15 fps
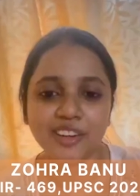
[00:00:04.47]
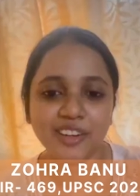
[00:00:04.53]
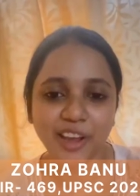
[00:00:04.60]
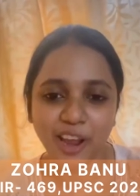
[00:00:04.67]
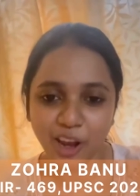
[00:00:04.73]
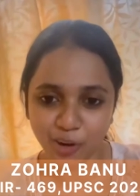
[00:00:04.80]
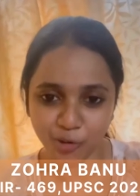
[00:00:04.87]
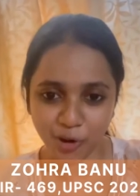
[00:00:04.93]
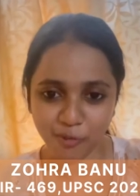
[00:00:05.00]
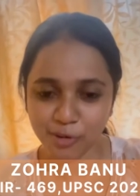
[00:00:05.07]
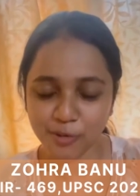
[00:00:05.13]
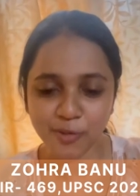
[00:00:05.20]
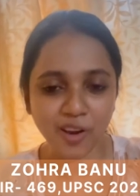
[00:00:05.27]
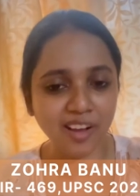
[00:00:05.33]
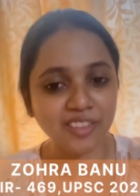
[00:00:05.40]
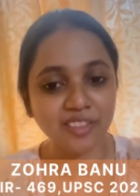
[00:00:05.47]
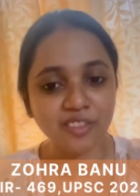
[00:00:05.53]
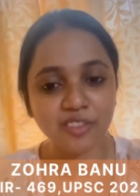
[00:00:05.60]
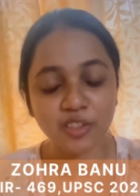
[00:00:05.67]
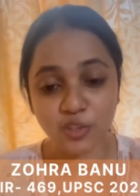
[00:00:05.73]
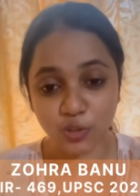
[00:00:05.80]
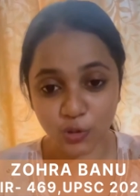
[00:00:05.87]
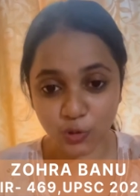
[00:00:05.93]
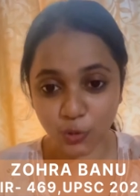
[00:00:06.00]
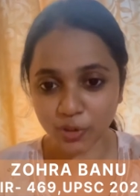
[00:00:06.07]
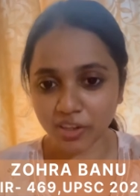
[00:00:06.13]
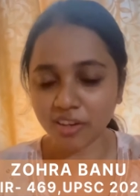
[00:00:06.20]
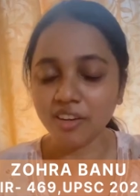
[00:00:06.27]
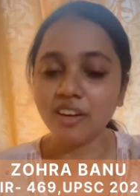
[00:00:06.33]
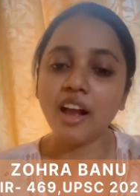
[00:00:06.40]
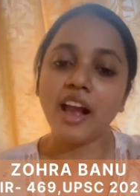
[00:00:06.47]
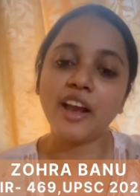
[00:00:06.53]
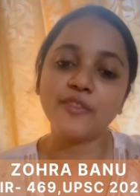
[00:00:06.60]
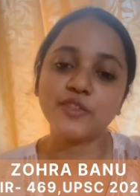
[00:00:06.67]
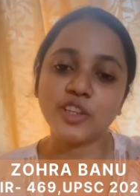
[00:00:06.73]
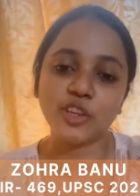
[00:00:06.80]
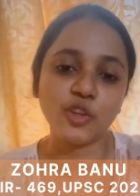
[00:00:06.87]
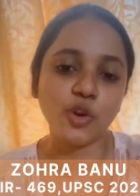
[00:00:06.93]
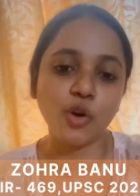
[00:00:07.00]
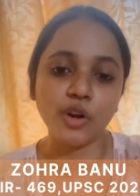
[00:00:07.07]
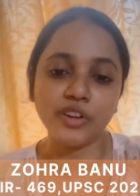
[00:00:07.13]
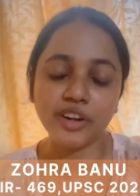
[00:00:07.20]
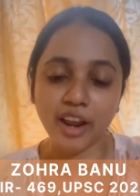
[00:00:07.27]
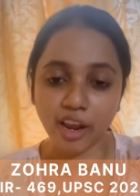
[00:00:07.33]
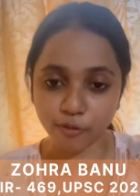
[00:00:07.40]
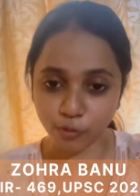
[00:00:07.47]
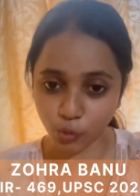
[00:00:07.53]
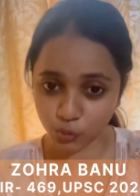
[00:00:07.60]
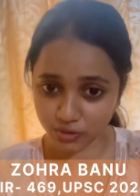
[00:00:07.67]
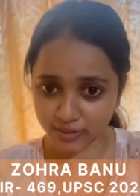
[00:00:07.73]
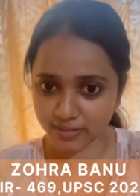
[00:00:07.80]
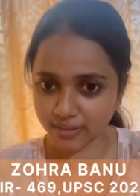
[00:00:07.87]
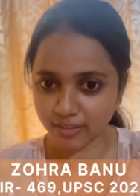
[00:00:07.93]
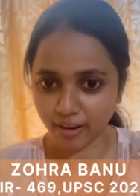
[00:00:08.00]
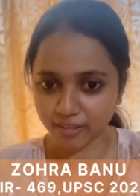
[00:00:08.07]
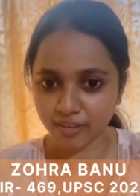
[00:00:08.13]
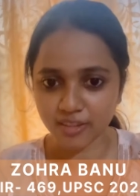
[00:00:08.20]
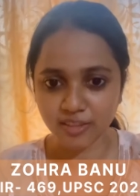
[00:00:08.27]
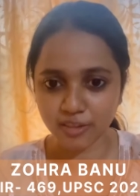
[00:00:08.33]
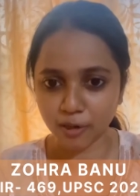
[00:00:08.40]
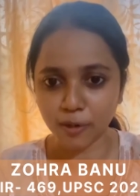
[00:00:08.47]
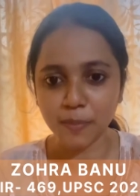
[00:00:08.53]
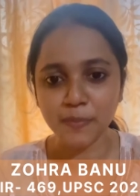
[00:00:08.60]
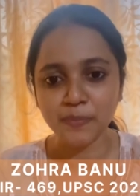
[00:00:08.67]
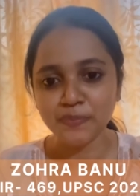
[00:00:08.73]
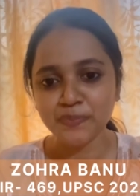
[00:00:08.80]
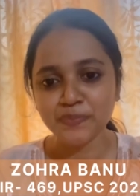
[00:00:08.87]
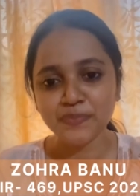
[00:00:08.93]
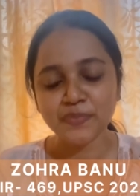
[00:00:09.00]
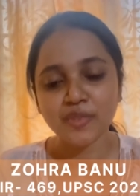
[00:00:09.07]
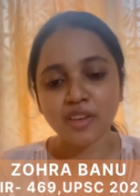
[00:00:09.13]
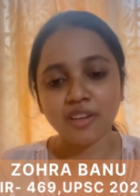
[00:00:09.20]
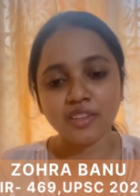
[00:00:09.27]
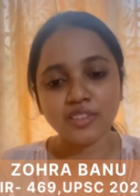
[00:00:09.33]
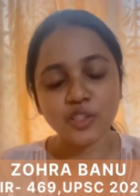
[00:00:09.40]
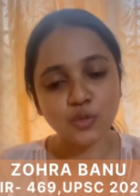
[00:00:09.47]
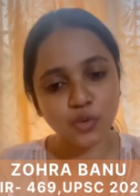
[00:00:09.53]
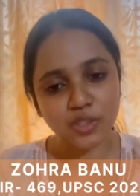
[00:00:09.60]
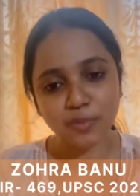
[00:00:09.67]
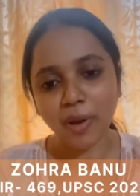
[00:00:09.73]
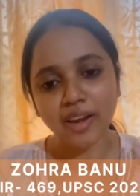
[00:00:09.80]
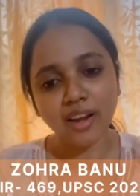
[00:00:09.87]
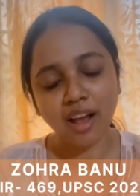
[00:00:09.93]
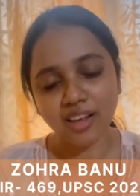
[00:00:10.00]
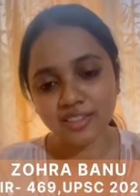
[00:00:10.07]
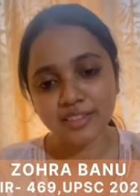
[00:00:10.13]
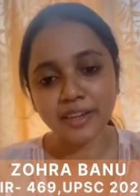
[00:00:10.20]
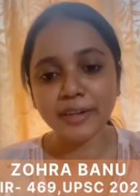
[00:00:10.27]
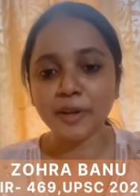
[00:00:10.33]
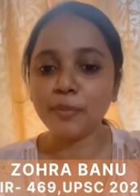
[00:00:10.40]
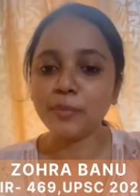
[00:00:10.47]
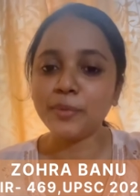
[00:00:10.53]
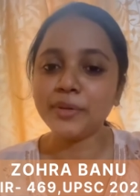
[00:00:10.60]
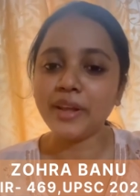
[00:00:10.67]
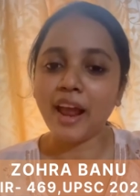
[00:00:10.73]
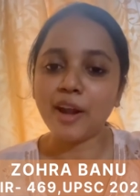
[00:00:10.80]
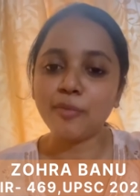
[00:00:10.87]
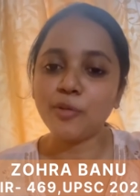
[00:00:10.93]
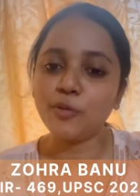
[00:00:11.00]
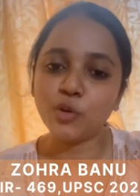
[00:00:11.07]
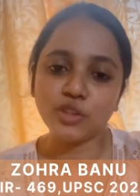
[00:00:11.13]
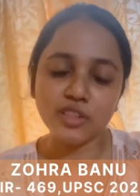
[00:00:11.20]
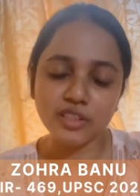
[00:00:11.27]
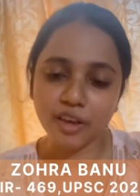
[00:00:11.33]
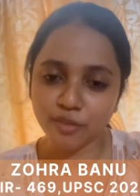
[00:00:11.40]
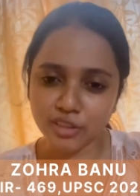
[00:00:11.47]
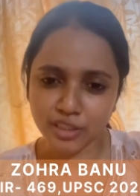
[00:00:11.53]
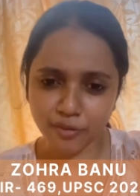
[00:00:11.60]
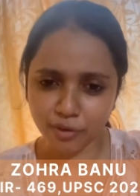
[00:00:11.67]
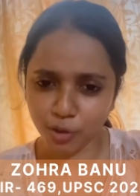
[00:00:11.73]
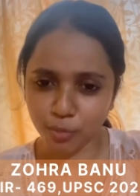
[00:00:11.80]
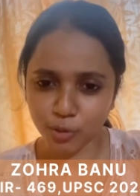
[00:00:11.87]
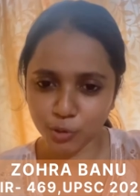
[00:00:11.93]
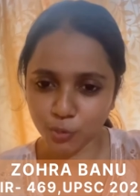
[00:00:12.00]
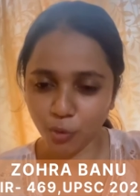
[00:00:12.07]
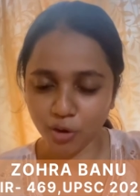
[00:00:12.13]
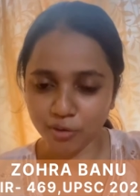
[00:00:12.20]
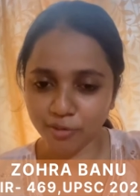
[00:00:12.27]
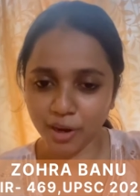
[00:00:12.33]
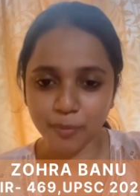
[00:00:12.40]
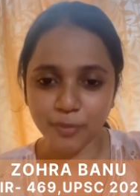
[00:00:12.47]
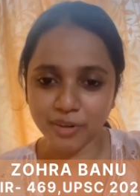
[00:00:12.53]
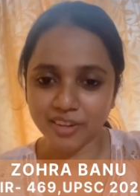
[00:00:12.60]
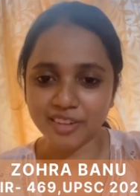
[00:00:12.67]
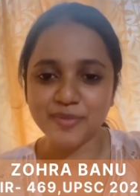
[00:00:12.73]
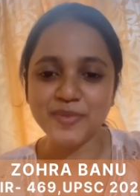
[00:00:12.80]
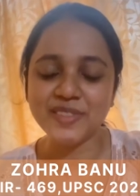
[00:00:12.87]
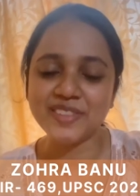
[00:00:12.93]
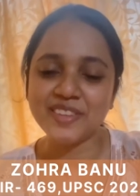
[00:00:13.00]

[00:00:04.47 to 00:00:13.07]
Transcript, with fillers: Hello everyone, this is Zohra. I have secured rank 469 this year. This was my last attempt and before this I was never able to qualify prelims.